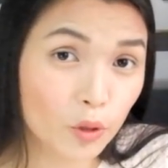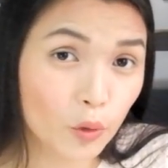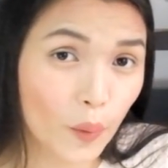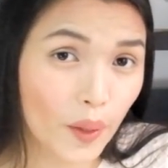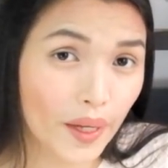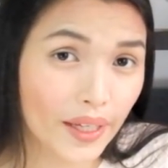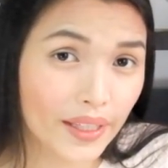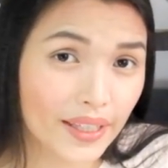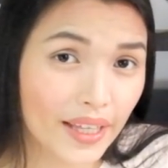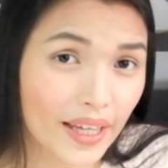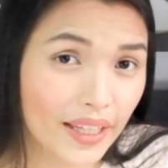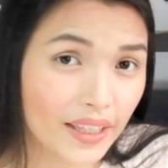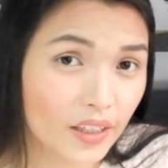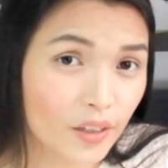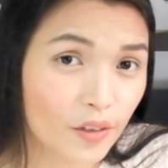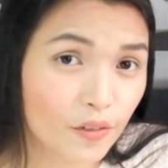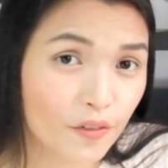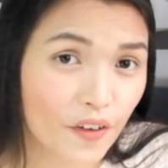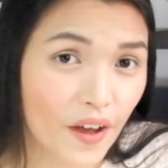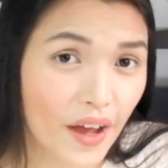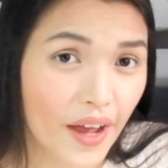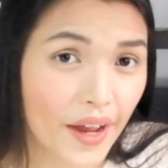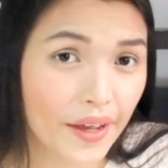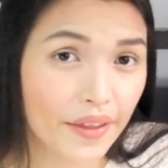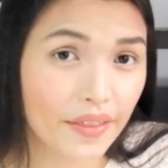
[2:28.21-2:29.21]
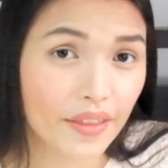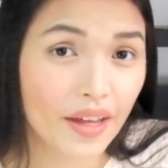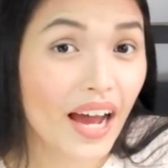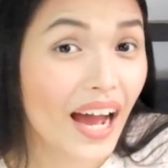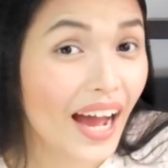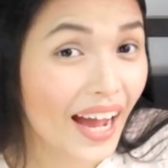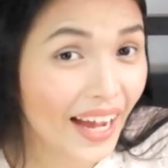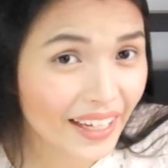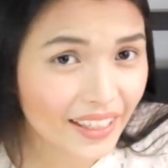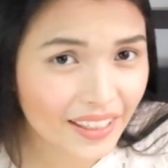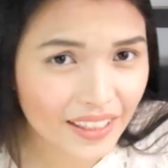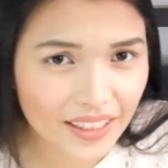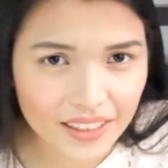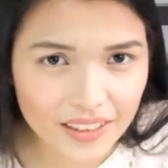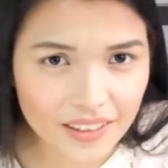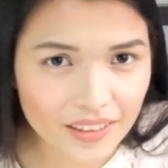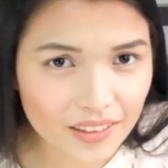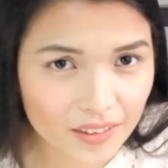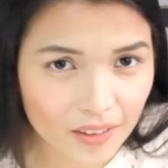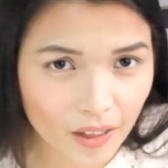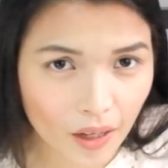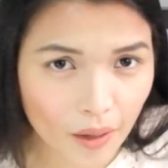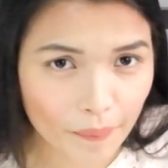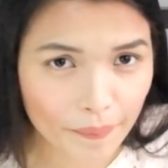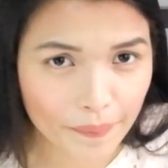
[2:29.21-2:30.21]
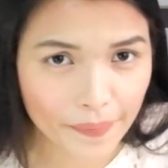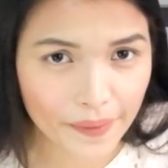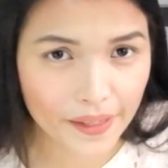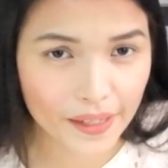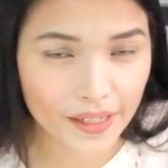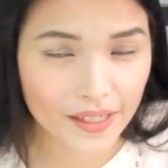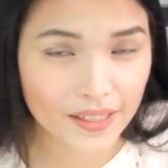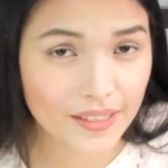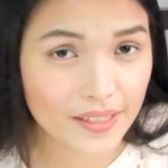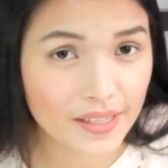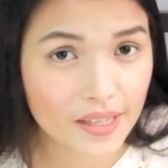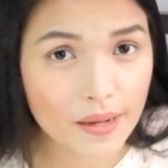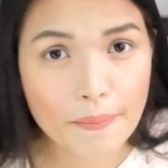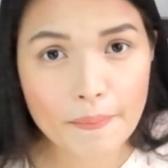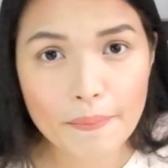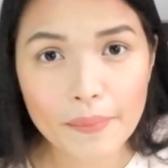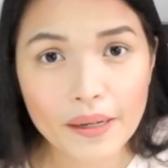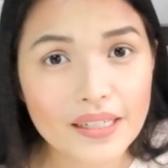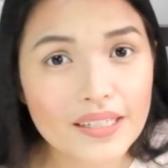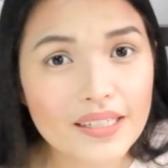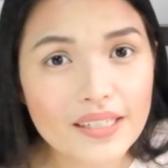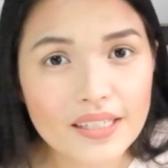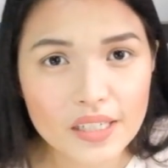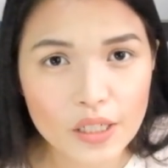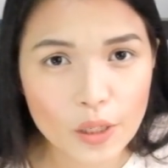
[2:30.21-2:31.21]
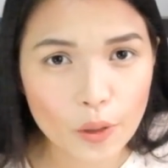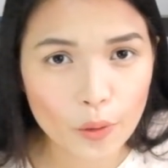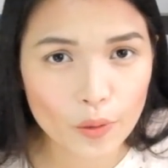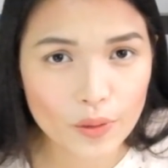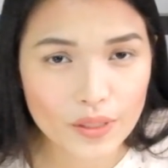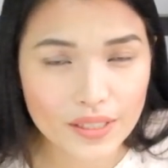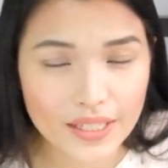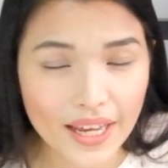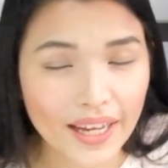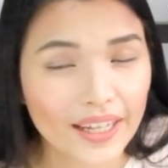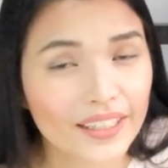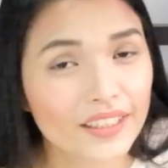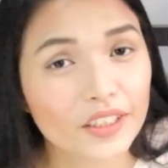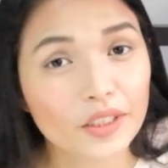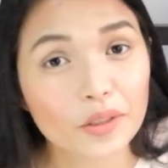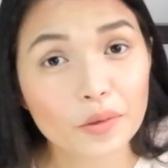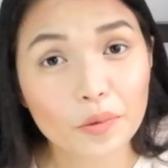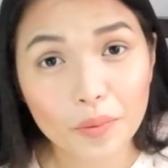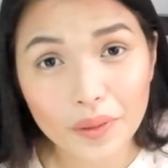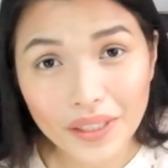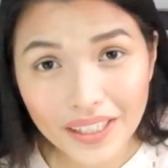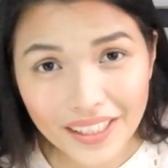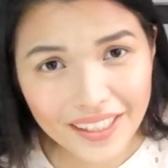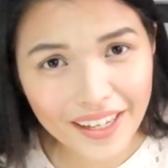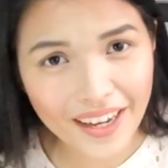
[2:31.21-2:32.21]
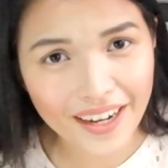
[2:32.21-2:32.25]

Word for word: to identify the high-yield topics, the must-knows, and your weak